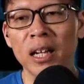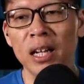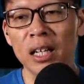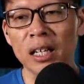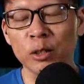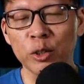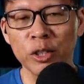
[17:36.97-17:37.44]

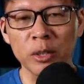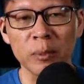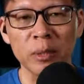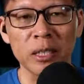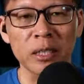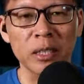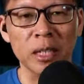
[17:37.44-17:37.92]

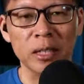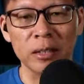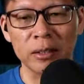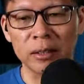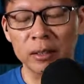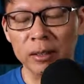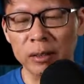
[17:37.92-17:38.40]
Christmas
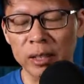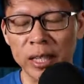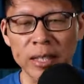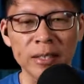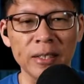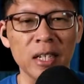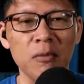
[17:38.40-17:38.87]
and
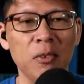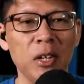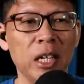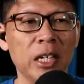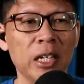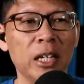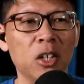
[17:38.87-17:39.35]

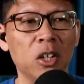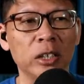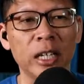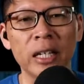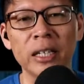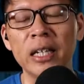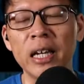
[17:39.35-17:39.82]
Thanksgiving and all that.